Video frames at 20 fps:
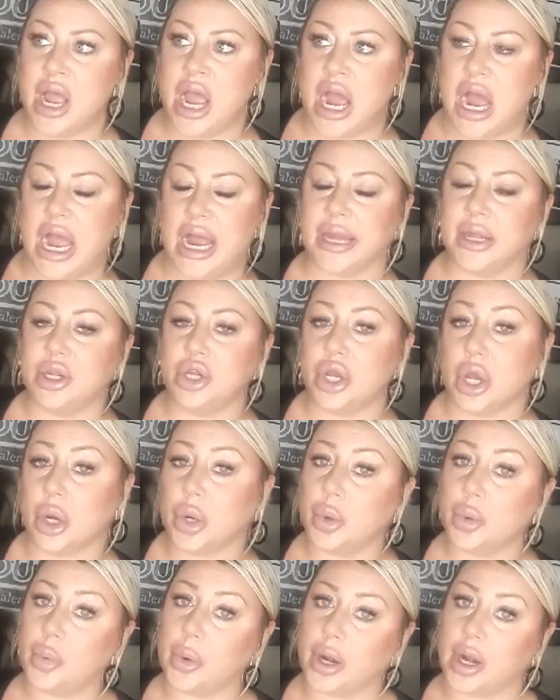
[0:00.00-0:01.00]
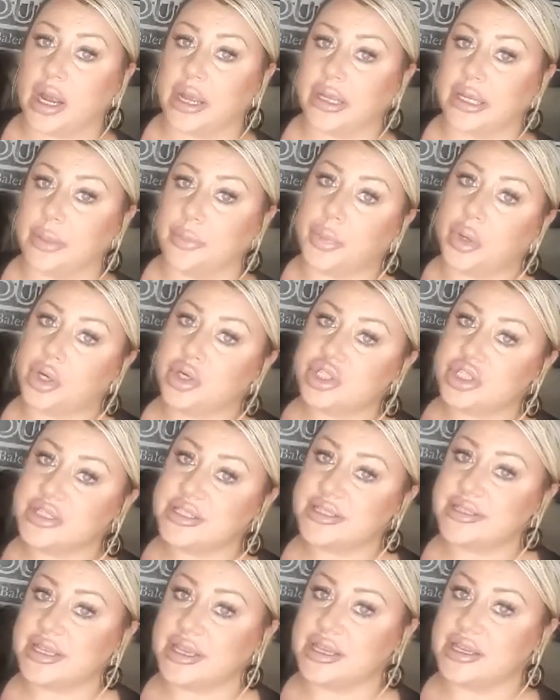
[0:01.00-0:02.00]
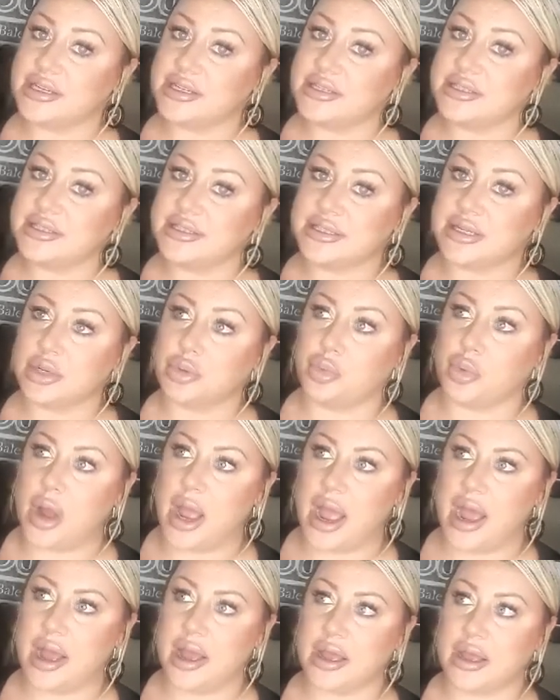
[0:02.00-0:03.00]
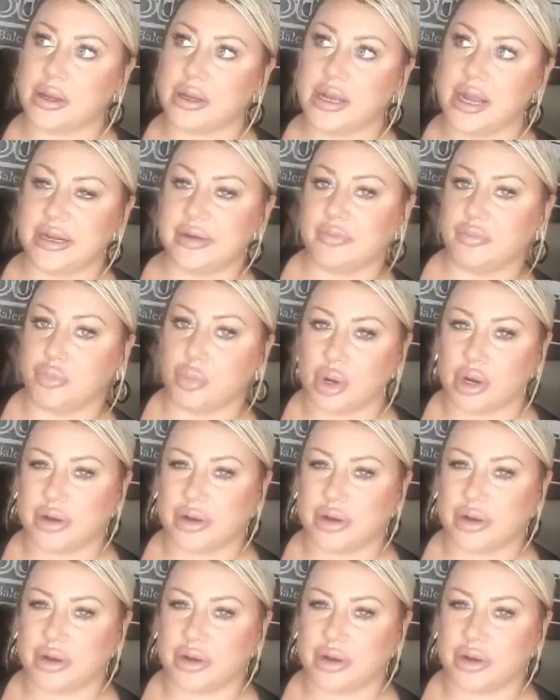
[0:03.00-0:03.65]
know where I can purchase things at kind of more of a